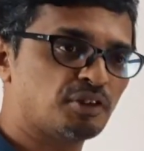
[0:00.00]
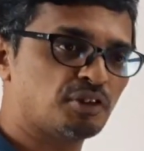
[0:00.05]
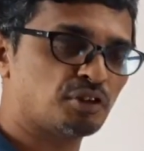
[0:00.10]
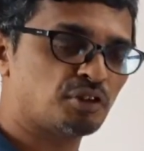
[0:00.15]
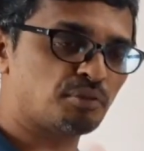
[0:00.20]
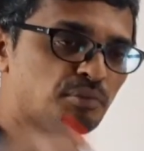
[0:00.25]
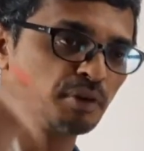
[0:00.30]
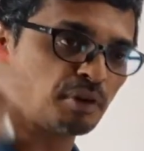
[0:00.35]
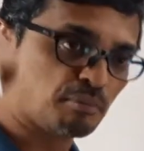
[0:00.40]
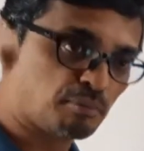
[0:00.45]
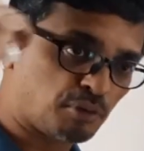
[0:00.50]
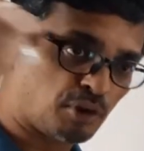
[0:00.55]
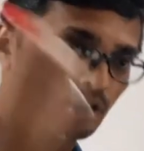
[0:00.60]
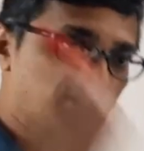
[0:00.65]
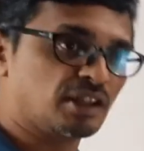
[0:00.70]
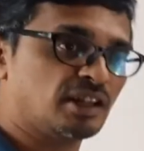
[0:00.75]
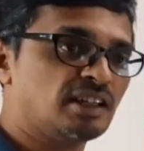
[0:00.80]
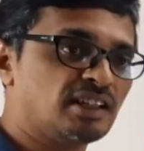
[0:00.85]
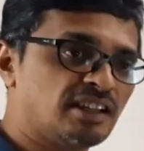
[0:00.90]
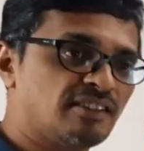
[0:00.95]
being
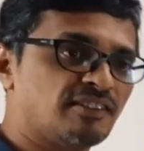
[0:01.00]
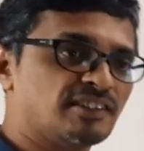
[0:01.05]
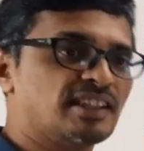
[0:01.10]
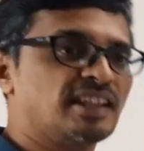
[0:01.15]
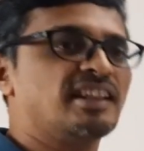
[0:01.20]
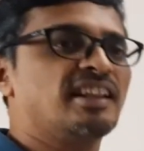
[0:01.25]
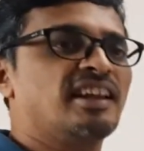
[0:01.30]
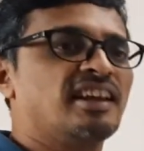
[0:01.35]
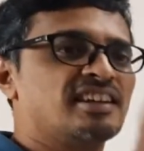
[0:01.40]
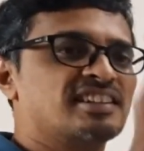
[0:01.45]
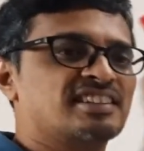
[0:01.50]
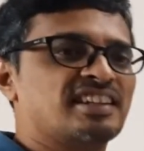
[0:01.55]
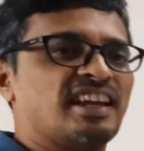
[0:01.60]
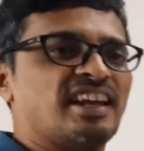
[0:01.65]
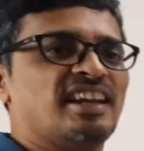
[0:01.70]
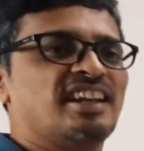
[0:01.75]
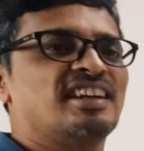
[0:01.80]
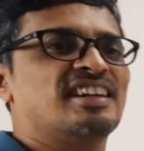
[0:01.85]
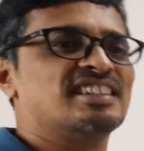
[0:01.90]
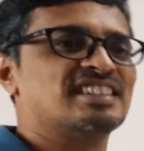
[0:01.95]
bothered whether they are
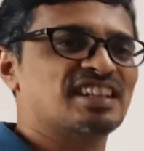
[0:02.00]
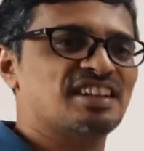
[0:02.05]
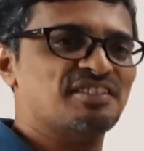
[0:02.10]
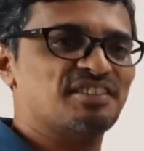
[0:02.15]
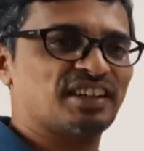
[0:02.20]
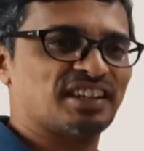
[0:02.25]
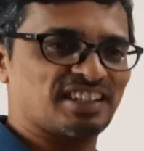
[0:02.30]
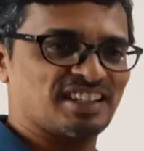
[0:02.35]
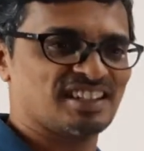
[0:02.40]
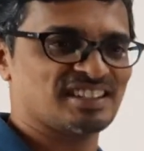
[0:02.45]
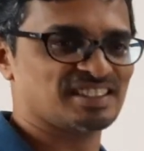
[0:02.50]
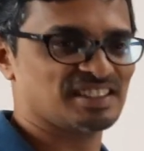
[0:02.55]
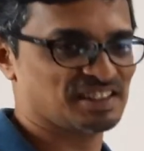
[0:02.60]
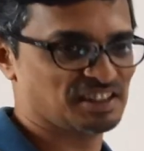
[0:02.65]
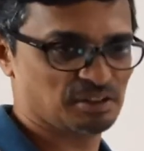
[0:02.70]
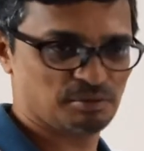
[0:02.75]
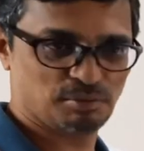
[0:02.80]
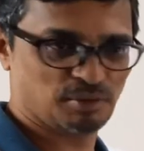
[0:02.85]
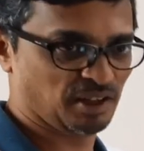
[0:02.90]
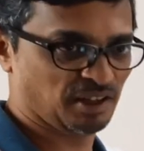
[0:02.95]
scalars or vectors or
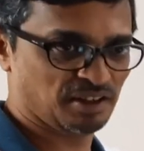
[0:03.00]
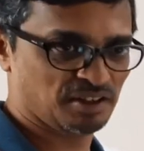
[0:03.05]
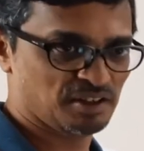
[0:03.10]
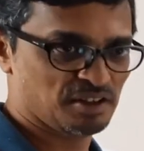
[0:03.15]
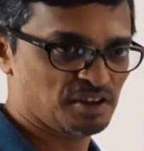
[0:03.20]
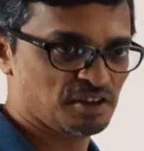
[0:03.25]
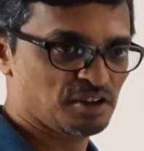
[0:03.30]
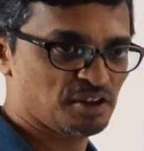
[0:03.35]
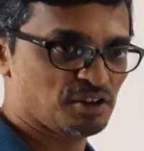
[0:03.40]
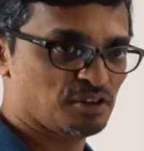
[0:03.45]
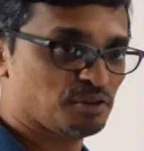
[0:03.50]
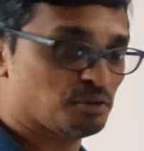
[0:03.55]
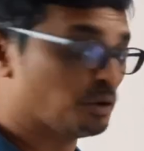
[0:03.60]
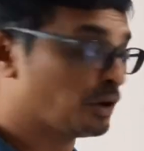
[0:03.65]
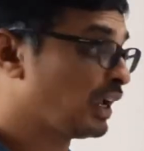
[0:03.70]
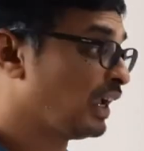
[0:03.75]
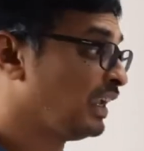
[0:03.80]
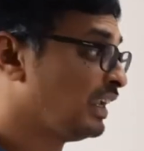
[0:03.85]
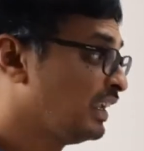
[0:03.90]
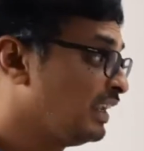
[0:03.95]
something.
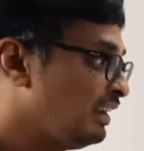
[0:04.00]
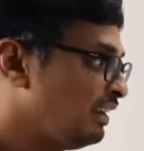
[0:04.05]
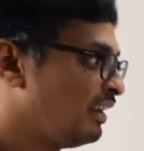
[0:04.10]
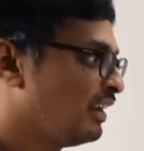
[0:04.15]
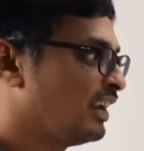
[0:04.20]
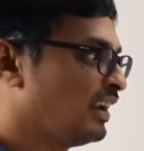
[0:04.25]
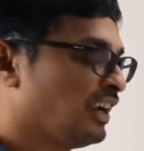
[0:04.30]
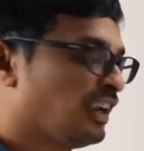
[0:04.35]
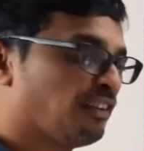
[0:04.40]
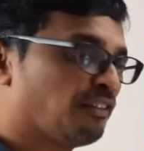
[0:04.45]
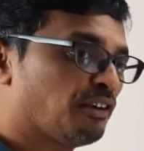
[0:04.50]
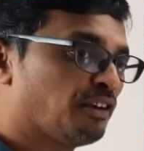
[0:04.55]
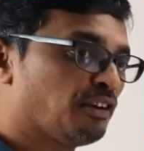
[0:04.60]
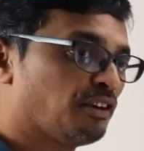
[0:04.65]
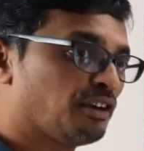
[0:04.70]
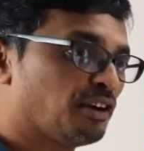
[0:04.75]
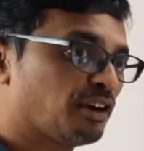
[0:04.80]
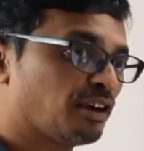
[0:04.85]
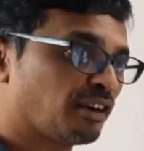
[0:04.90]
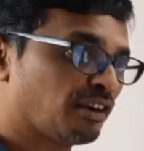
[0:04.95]
Okay, in reality, when
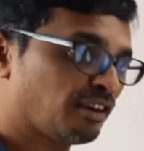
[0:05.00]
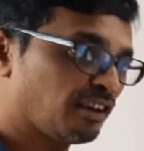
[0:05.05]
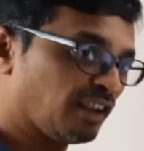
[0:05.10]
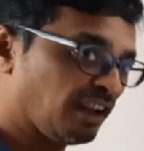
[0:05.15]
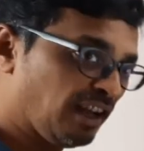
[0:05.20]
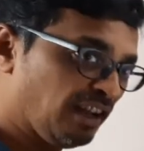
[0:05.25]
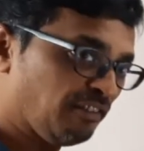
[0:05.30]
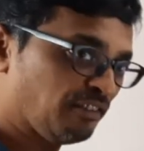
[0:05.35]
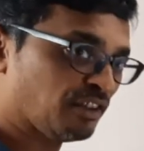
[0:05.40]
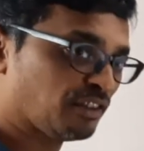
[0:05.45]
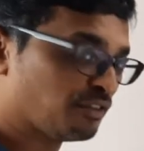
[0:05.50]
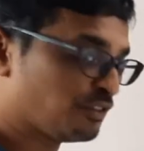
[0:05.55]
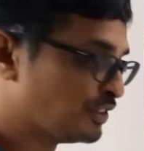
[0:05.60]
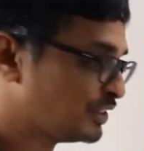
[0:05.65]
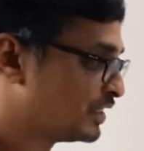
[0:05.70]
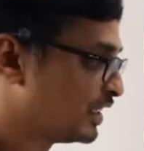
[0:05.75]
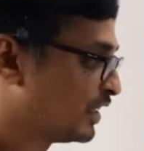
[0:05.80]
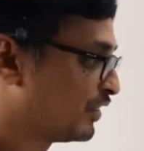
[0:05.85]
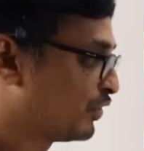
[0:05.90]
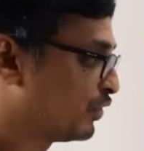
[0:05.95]
you're dealing with
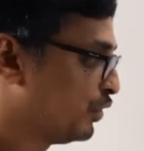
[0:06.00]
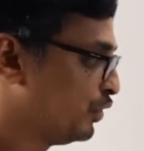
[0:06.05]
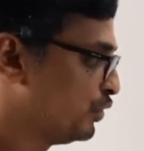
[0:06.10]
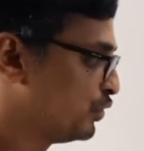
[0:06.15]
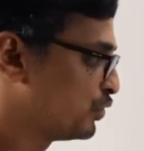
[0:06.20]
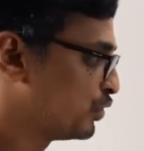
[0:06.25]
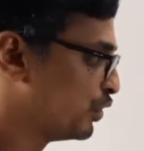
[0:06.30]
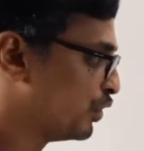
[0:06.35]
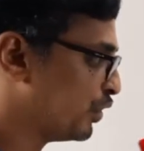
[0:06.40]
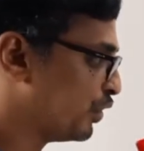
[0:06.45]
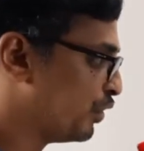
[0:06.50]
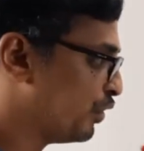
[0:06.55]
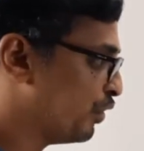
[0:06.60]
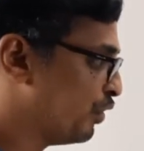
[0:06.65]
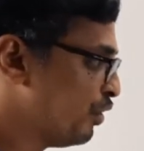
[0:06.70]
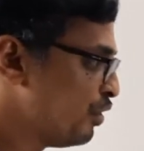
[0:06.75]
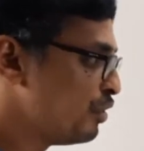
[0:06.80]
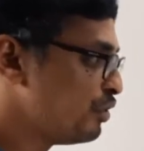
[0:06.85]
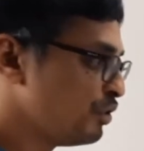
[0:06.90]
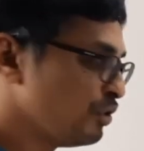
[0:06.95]
physics, you should
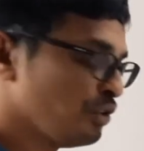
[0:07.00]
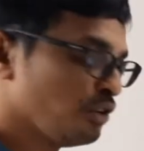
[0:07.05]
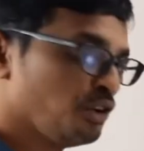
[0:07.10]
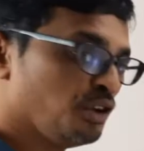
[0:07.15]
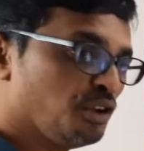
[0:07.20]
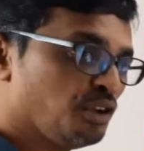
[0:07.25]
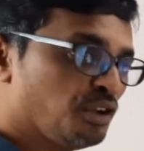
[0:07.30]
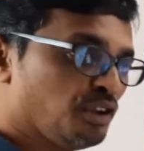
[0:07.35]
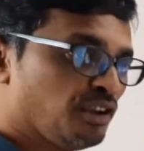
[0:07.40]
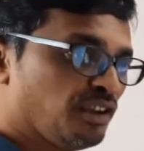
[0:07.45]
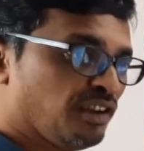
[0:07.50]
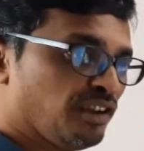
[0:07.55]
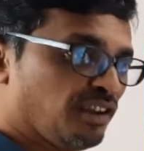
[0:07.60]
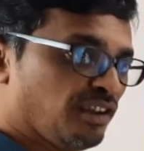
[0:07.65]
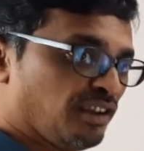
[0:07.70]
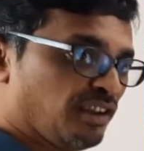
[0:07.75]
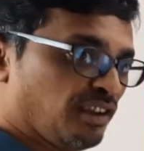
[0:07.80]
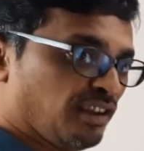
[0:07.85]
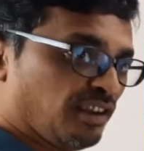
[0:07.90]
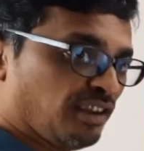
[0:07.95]
know
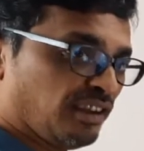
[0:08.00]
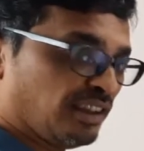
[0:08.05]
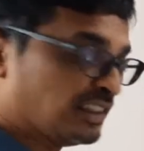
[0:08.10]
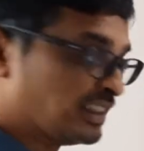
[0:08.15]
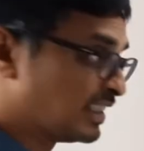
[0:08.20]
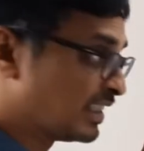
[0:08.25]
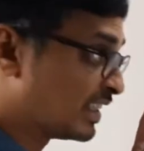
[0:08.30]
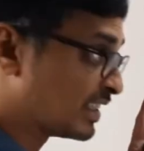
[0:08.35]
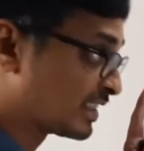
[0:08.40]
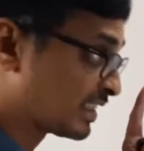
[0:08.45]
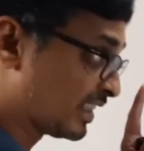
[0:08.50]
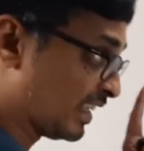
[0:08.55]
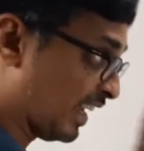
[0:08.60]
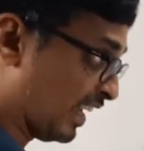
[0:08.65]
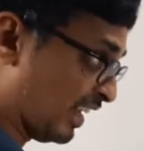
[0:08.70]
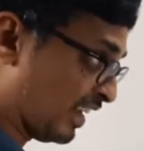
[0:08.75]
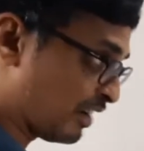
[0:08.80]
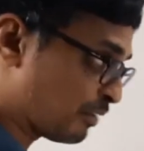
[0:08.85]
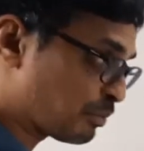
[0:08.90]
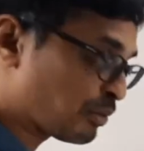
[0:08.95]
is it a
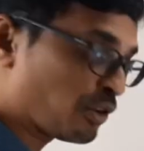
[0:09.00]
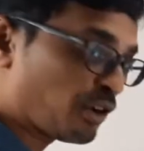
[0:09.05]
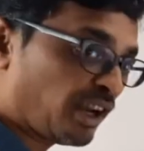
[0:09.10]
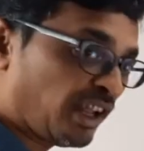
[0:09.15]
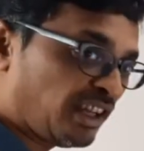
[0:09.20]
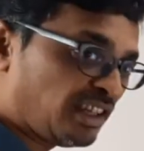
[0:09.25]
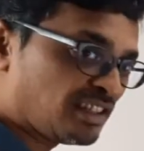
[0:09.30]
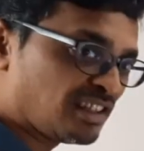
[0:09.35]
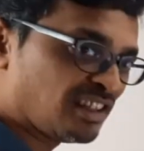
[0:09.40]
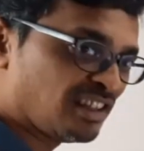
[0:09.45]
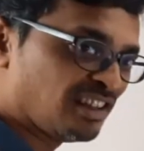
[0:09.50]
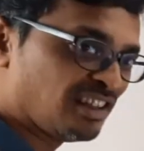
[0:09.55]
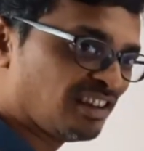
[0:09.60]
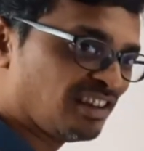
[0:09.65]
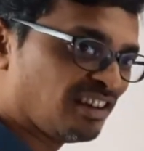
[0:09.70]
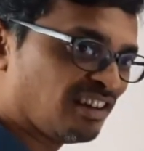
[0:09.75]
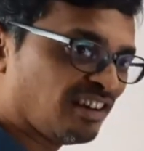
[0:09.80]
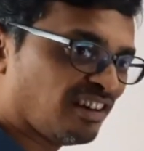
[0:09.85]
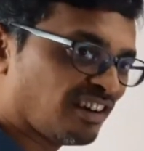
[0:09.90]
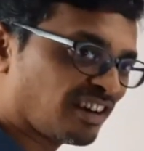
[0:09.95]
scalar product
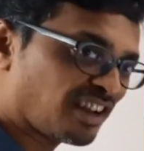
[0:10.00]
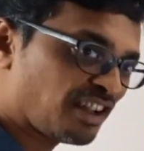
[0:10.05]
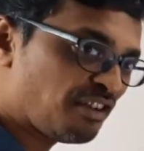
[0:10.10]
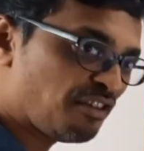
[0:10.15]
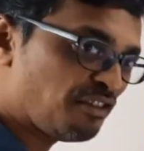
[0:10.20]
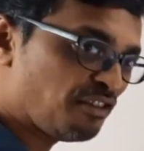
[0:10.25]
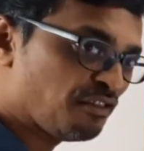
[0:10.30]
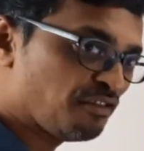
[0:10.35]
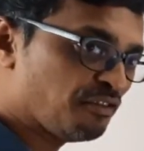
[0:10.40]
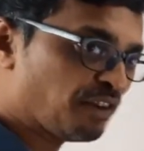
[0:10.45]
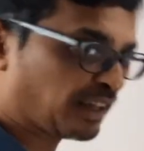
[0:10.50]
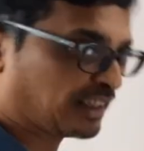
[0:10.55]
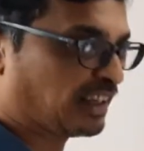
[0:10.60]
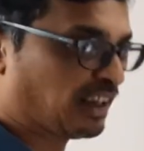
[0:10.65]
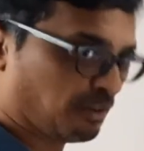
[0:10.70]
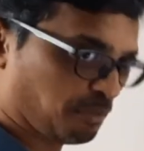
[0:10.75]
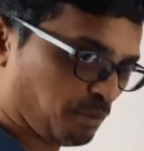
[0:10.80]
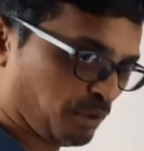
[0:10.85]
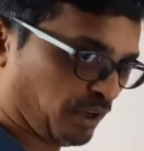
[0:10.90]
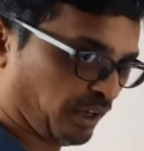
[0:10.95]
or a
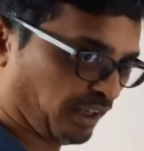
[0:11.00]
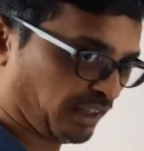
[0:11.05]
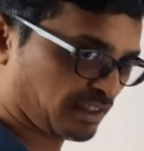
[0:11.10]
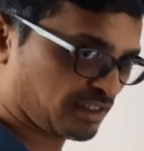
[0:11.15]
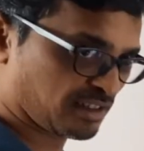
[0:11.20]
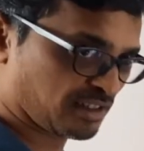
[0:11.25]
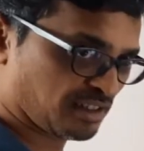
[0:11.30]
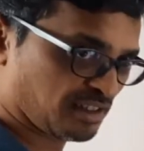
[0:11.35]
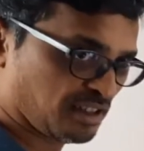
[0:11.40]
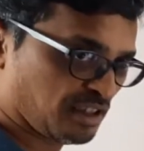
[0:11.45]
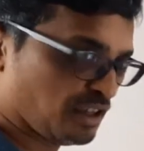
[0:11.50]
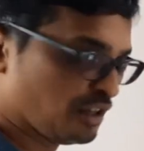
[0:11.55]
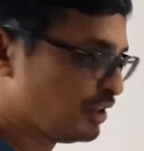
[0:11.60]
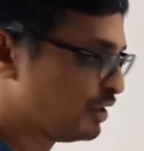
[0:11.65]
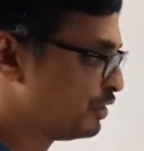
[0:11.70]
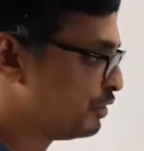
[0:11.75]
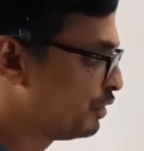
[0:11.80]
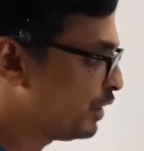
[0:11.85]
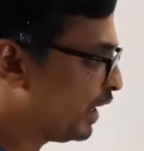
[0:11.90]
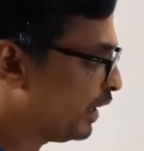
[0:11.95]
vector product.
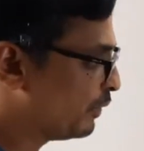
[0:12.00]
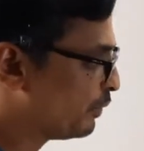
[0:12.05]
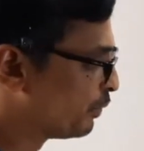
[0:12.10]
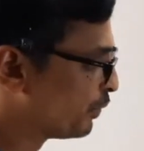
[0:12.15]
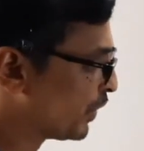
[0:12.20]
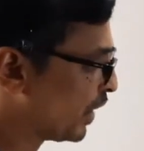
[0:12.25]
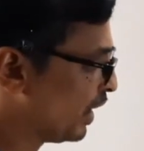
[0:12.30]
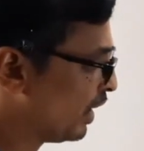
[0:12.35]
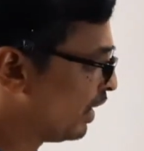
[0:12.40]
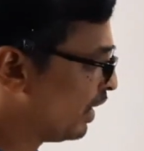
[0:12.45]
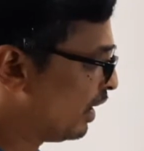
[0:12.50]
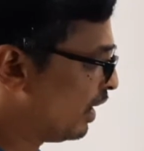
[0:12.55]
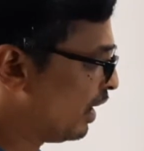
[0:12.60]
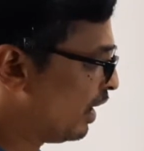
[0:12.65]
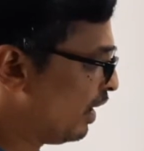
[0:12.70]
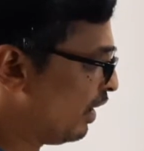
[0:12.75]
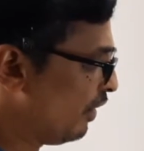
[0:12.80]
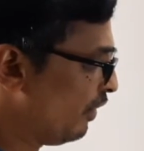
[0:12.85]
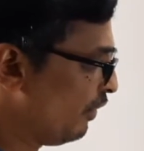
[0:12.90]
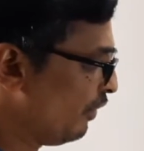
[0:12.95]
Okay.
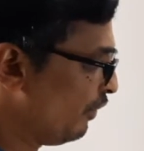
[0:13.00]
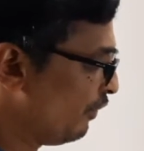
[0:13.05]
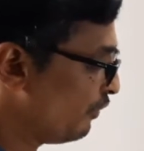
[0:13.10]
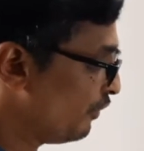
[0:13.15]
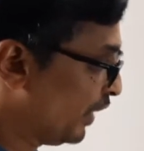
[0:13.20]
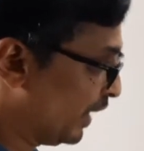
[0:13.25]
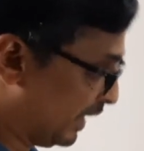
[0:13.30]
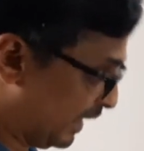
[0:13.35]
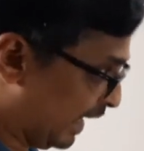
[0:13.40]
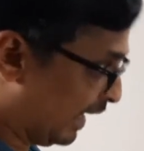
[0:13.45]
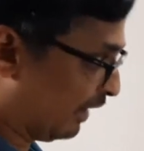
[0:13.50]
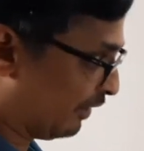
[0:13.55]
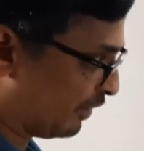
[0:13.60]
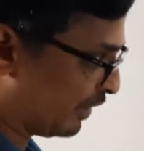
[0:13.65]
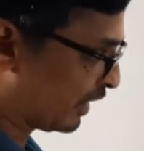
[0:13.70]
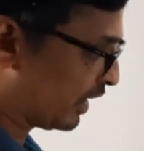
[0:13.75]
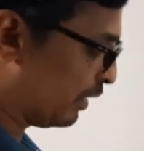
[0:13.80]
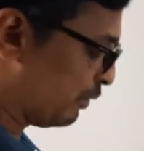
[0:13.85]
Well, yeah, we'll come